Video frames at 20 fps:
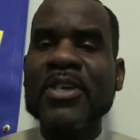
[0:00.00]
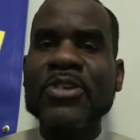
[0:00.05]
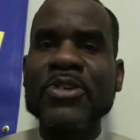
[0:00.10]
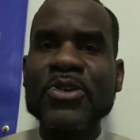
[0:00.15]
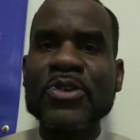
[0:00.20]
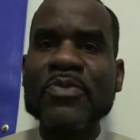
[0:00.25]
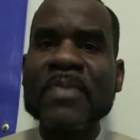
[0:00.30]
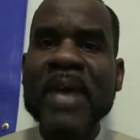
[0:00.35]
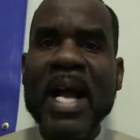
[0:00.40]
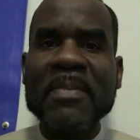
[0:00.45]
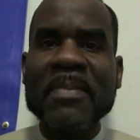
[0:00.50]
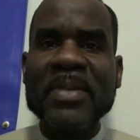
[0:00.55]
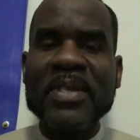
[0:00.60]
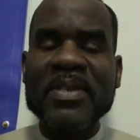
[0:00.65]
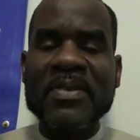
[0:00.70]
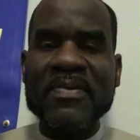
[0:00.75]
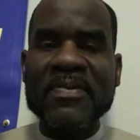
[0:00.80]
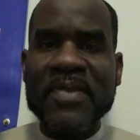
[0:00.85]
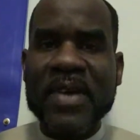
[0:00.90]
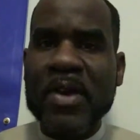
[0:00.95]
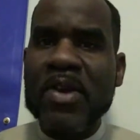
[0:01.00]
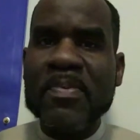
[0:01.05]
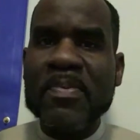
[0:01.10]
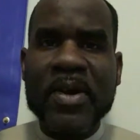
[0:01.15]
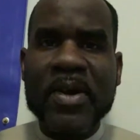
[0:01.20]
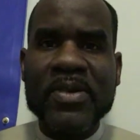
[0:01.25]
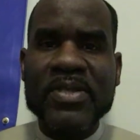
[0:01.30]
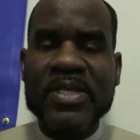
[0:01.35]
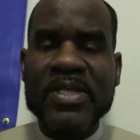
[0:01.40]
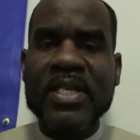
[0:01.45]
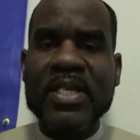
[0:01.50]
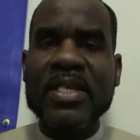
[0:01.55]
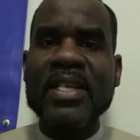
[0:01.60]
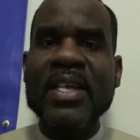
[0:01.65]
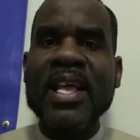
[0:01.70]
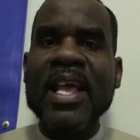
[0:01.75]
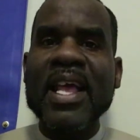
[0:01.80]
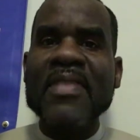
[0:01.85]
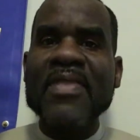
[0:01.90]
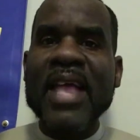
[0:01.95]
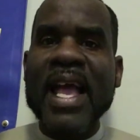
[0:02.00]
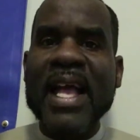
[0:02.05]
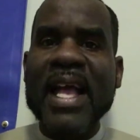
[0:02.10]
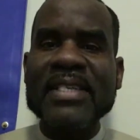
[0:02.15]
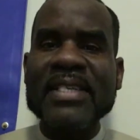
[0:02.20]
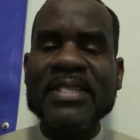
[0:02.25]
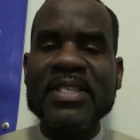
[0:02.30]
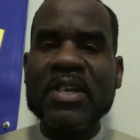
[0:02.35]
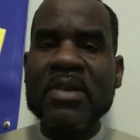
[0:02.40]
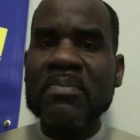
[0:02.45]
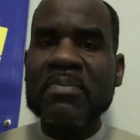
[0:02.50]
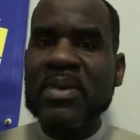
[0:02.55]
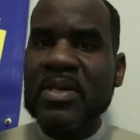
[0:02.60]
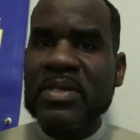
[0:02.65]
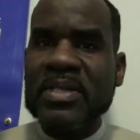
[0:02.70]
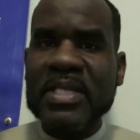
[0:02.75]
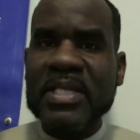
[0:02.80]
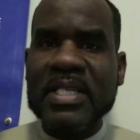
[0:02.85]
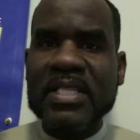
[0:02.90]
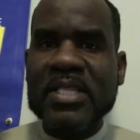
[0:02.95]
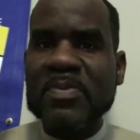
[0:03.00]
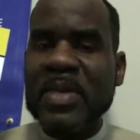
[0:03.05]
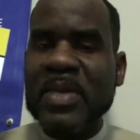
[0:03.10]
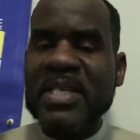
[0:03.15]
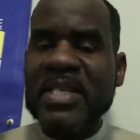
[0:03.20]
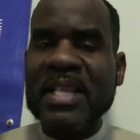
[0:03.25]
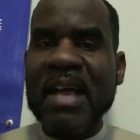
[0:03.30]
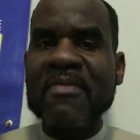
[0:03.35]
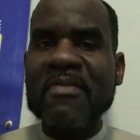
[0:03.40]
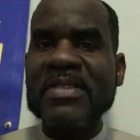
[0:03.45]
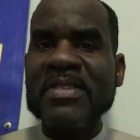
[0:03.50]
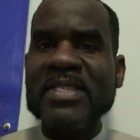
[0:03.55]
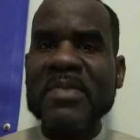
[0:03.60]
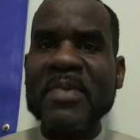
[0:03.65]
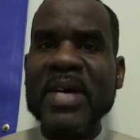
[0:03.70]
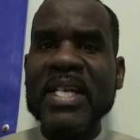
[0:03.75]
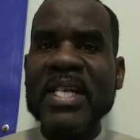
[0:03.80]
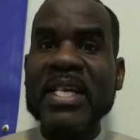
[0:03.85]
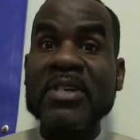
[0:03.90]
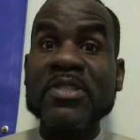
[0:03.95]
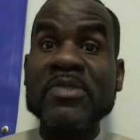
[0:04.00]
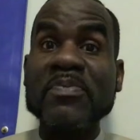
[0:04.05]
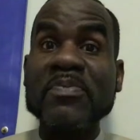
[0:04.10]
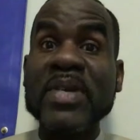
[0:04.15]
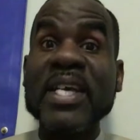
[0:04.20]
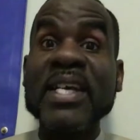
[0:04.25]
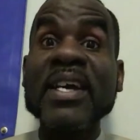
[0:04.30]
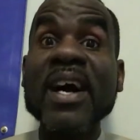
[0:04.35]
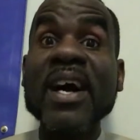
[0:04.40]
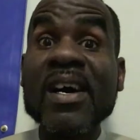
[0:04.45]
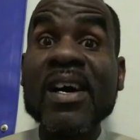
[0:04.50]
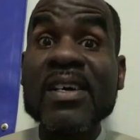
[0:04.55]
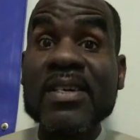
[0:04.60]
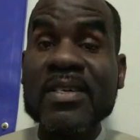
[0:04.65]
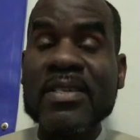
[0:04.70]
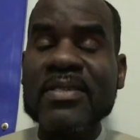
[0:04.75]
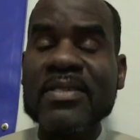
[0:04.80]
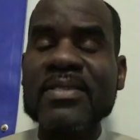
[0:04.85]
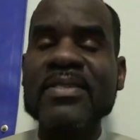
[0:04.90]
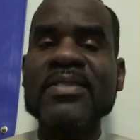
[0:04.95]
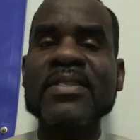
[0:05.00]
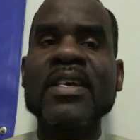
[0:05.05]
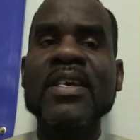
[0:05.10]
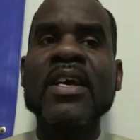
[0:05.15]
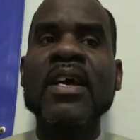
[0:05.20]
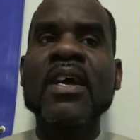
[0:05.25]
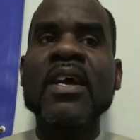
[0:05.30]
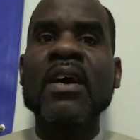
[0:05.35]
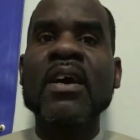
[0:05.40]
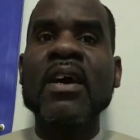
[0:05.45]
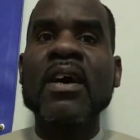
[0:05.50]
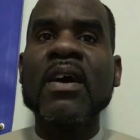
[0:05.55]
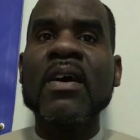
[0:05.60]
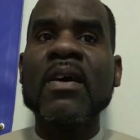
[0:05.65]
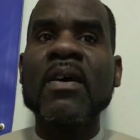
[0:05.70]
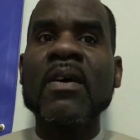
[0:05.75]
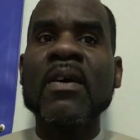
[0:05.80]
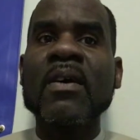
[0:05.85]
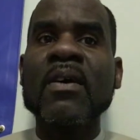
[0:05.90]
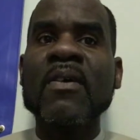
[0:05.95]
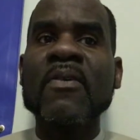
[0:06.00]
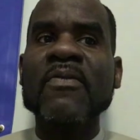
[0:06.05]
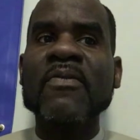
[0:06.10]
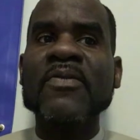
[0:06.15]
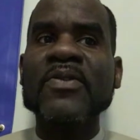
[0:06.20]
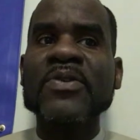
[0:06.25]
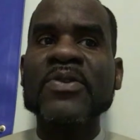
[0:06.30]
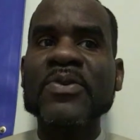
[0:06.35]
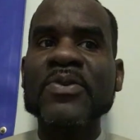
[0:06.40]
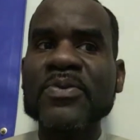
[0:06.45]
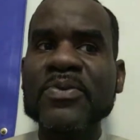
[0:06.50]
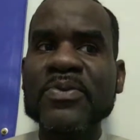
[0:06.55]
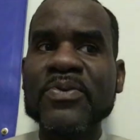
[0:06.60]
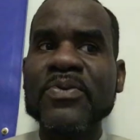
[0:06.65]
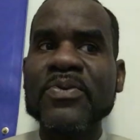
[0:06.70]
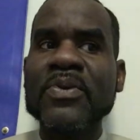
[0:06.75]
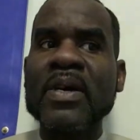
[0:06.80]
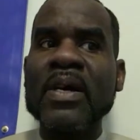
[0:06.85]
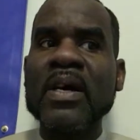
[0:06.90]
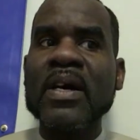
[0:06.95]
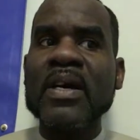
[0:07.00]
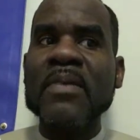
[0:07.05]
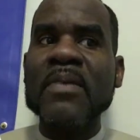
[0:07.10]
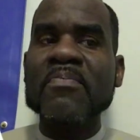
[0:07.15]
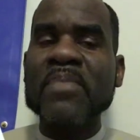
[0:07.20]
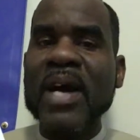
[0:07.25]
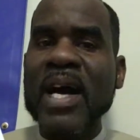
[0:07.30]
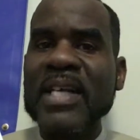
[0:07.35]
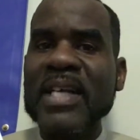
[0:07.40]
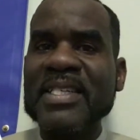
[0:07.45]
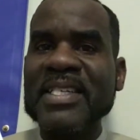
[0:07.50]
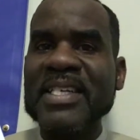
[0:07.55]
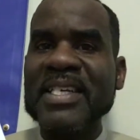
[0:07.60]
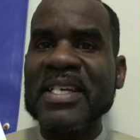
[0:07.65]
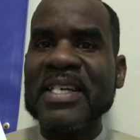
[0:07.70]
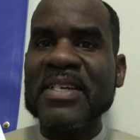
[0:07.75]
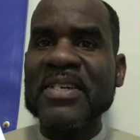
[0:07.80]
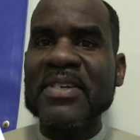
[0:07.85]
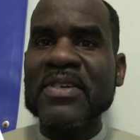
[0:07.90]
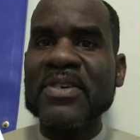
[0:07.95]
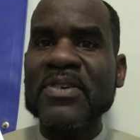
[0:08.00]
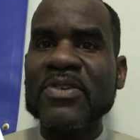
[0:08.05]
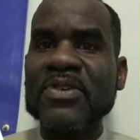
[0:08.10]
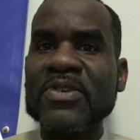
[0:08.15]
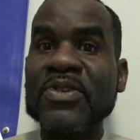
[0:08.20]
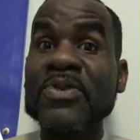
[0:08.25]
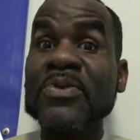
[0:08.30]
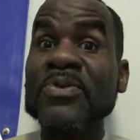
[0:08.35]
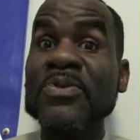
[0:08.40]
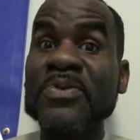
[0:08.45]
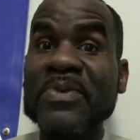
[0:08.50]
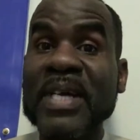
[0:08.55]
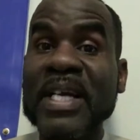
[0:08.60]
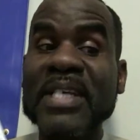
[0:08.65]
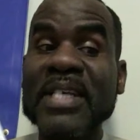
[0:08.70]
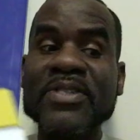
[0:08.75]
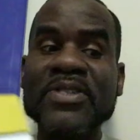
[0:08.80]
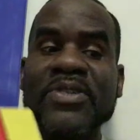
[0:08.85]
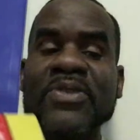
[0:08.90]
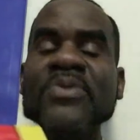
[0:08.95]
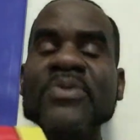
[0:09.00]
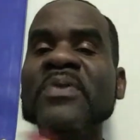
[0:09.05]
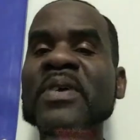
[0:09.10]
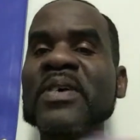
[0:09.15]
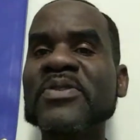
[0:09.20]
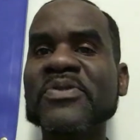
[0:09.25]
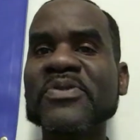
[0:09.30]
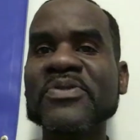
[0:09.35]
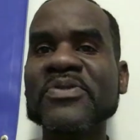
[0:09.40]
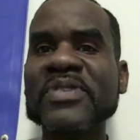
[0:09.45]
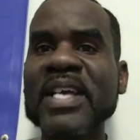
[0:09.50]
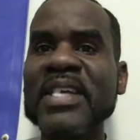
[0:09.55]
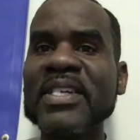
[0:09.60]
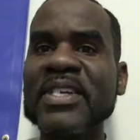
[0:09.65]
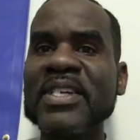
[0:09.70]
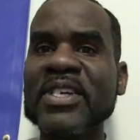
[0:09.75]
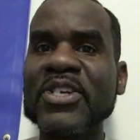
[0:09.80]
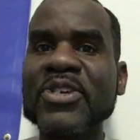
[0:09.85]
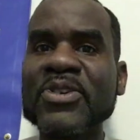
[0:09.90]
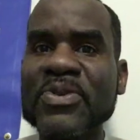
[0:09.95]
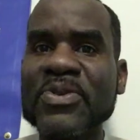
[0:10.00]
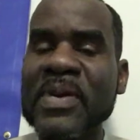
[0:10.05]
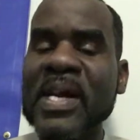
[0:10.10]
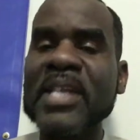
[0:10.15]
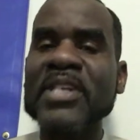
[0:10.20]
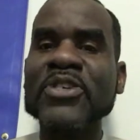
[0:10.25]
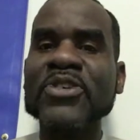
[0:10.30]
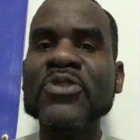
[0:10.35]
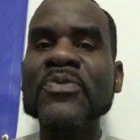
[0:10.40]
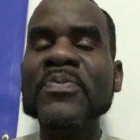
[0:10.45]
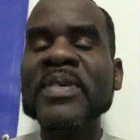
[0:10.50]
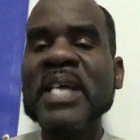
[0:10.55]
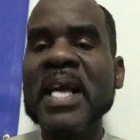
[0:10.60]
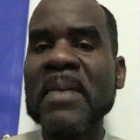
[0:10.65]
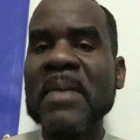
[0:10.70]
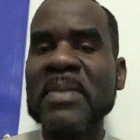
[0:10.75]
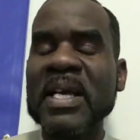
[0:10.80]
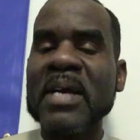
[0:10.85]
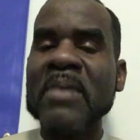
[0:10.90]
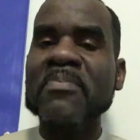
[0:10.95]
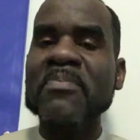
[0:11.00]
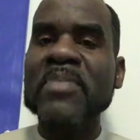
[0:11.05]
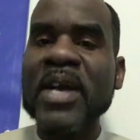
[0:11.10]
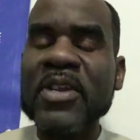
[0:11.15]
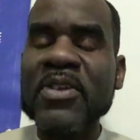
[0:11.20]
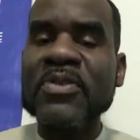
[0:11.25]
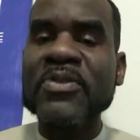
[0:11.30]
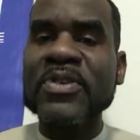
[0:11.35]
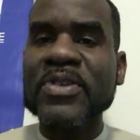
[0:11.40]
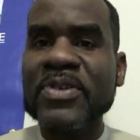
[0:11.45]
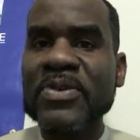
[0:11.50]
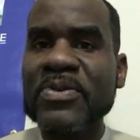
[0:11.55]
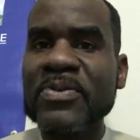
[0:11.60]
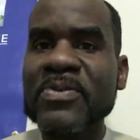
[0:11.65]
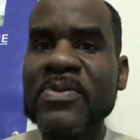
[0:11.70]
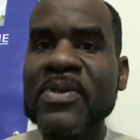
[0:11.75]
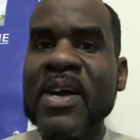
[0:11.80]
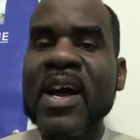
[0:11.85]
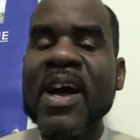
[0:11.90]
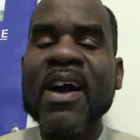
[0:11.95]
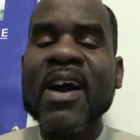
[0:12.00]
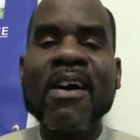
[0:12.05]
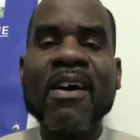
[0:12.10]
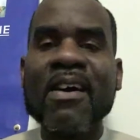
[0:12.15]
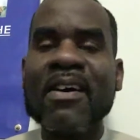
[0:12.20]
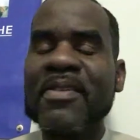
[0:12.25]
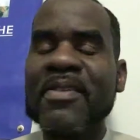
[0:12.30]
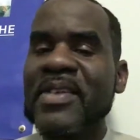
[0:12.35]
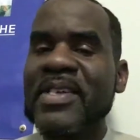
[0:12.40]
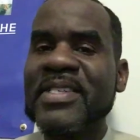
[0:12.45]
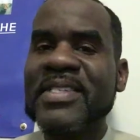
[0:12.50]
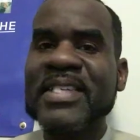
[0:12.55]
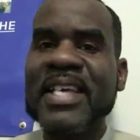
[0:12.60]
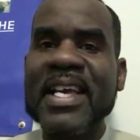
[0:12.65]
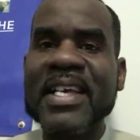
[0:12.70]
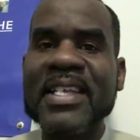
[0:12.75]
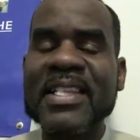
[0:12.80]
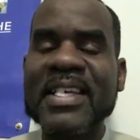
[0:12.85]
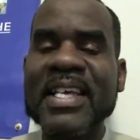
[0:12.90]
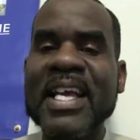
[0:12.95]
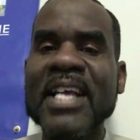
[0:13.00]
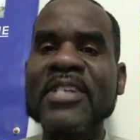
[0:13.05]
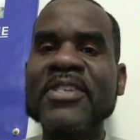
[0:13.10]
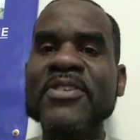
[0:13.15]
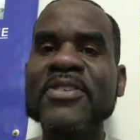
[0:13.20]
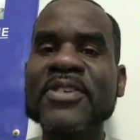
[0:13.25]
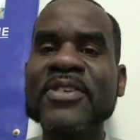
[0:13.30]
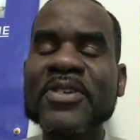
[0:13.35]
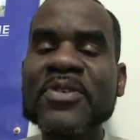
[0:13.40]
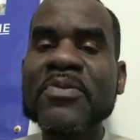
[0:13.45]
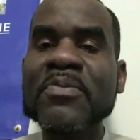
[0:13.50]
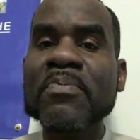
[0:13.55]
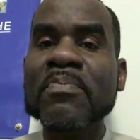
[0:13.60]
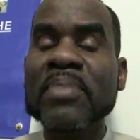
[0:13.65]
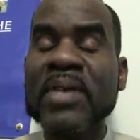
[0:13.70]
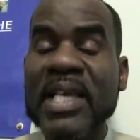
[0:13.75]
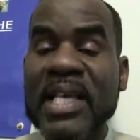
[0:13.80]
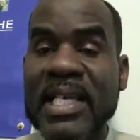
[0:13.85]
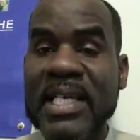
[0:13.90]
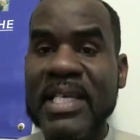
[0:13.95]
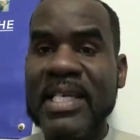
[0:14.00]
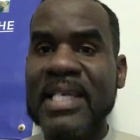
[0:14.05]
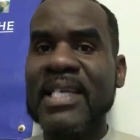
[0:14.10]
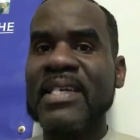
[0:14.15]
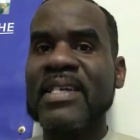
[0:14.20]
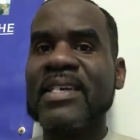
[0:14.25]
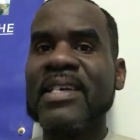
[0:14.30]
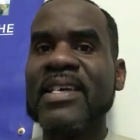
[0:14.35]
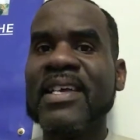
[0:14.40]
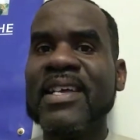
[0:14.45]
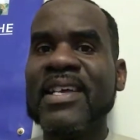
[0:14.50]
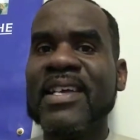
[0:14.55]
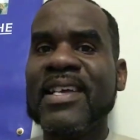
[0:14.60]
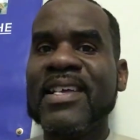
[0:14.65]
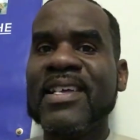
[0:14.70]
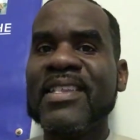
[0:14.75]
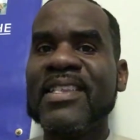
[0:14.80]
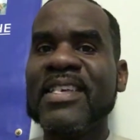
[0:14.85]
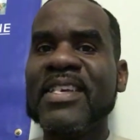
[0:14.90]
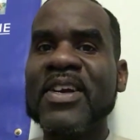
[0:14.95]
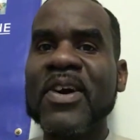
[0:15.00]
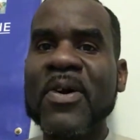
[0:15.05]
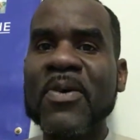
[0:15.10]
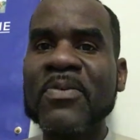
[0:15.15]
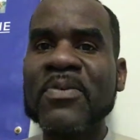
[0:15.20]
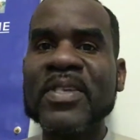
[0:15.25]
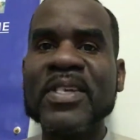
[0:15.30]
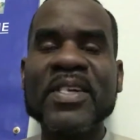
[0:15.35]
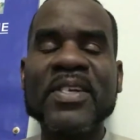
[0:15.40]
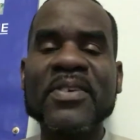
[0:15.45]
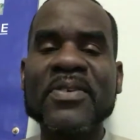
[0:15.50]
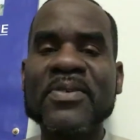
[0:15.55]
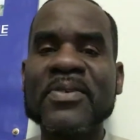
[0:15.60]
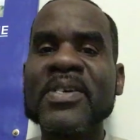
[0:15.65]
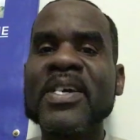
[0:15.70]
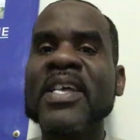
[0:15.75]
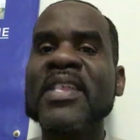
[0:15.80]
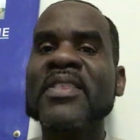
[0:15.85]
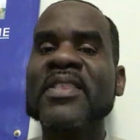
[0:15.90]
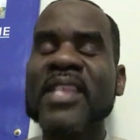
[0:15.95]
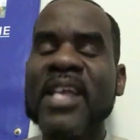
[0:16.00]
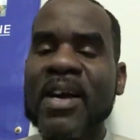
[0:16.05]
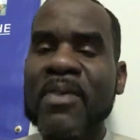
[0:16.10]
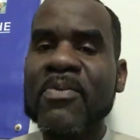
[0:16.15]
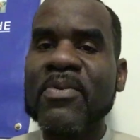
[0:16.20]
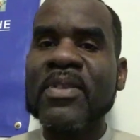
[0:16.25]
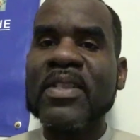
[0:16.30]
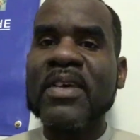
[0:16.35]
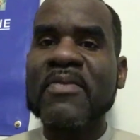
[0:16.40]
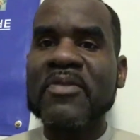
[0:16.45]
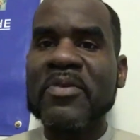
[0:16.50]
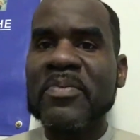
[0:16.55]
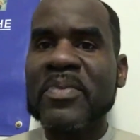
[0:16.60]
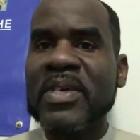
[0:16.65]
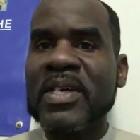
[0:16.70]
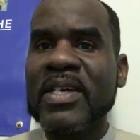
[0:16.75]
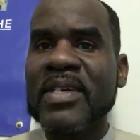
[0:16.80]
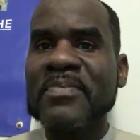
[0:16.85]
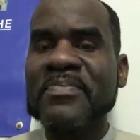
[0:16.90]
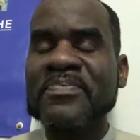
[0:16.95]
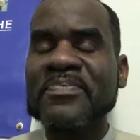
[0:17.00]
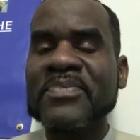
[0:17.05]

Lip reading: You might be the very person that has the ability to speak life in somebody else because of you embodying you and you understanding you and you becoming a better you on the daily and you being the only you that will ever be.